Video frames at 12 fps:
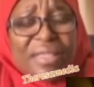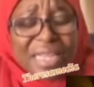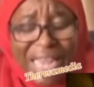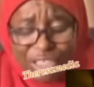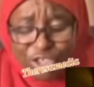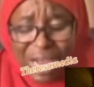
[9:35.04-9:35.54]

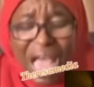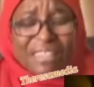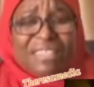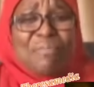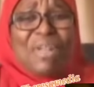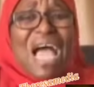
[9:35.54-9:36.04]
The National
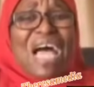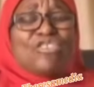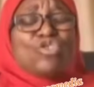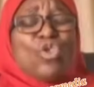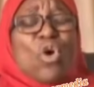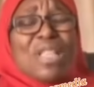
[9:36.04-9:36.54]
Assembly
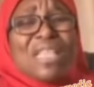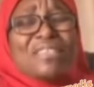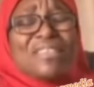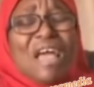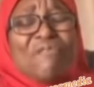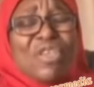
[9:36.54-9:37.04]
has turned
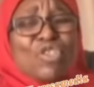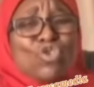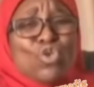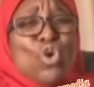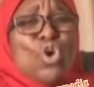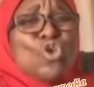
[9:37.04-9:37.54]
itself
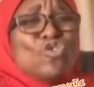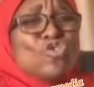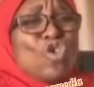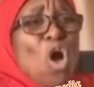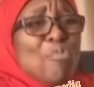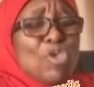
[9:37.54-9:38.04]
into
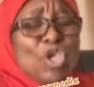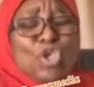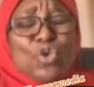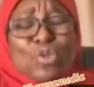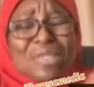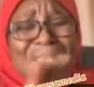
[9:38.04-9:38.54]
some
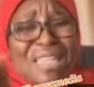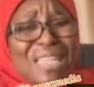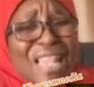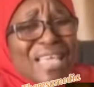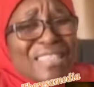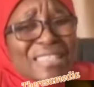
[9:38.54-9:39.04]

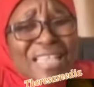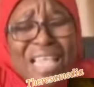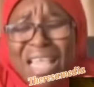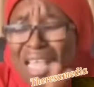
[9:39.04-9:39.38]
useless